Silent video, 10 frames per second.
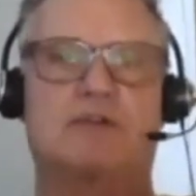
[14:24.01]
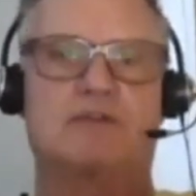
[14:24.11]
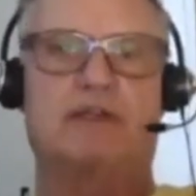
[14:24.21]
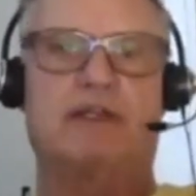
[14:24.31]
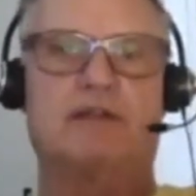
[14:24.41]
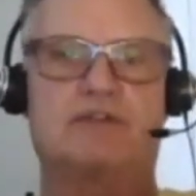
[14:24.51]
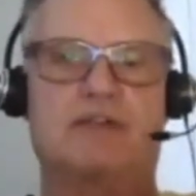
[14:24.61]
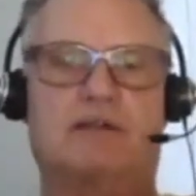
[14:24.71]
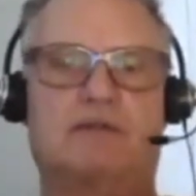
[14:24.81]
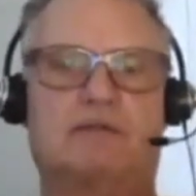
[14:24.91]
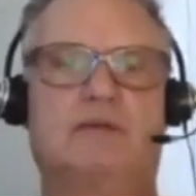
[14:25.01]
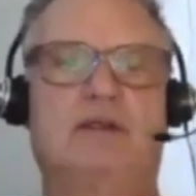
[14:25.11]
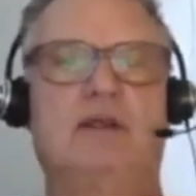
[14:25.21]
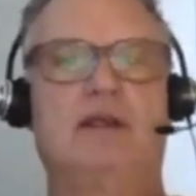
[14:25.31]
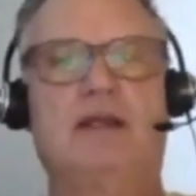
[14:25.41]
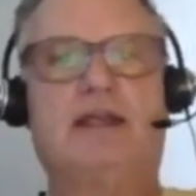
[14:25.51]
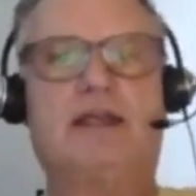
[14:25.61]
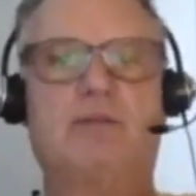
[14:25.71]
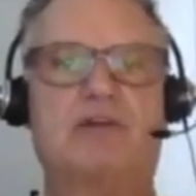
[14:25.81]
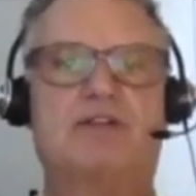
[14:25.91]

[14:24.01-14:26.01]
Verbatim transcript: He must have a good report